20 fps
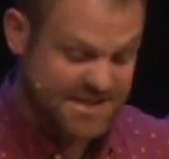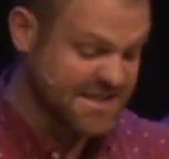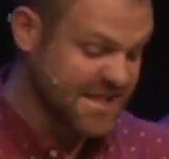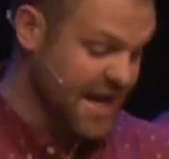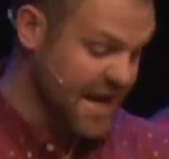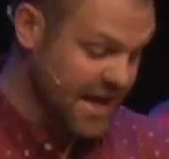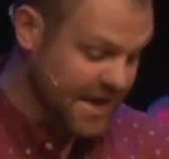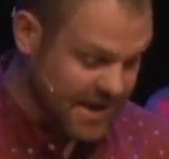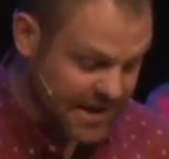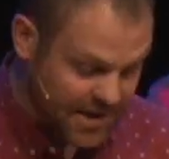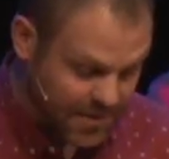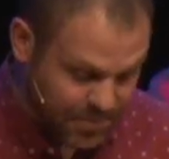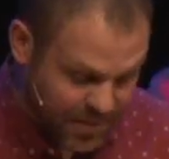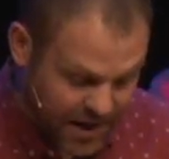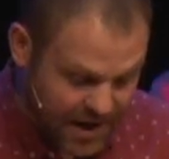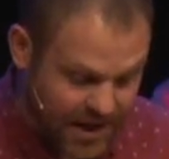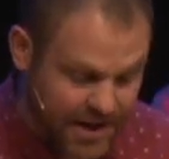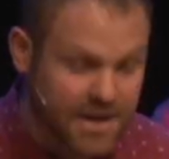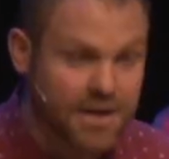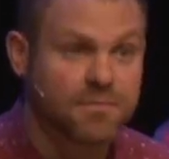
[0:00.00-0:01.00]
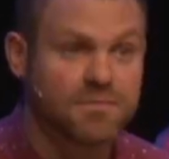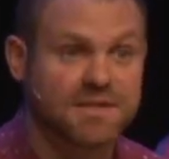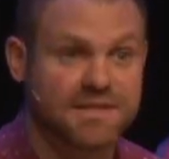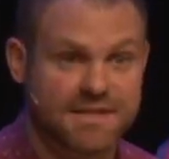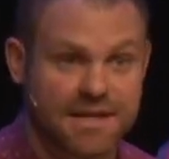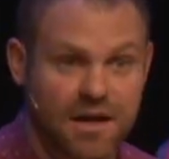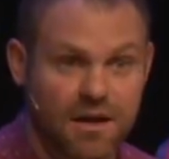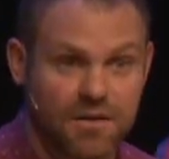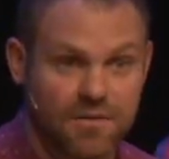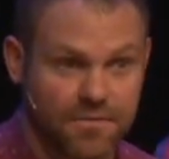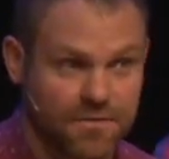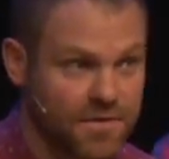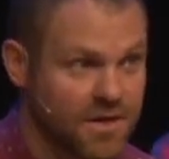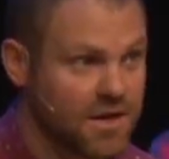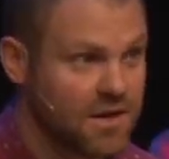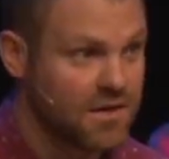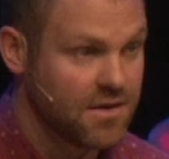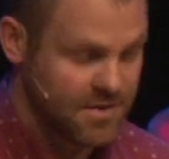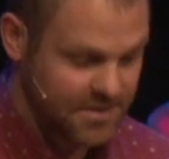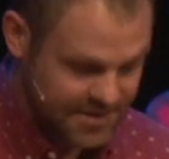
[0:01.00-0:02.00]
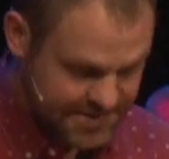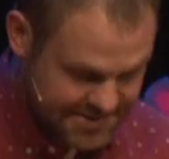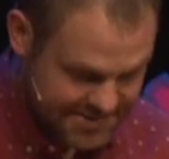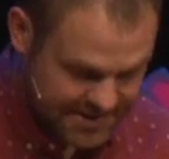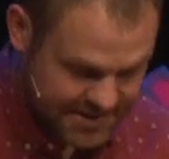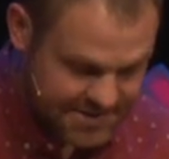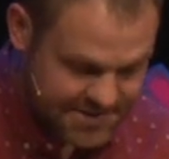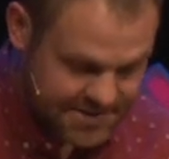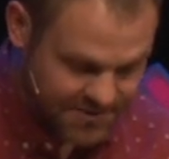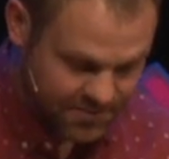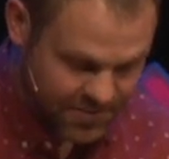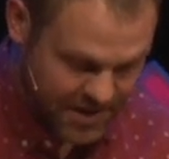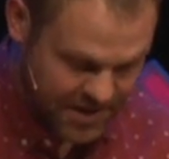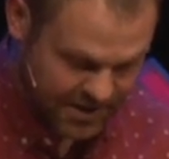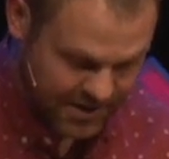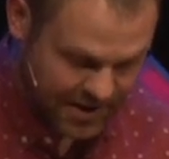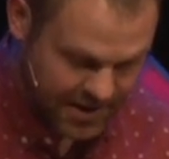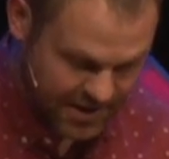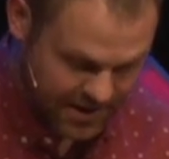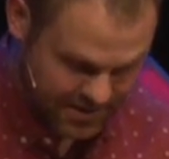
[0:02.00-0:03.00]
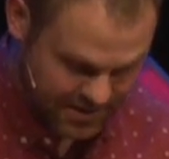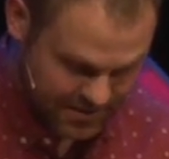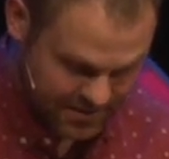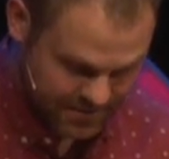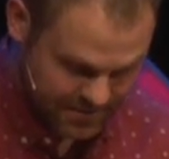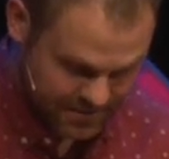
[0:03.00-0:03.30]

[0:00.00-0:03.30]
taking upon himself the sins of mankind,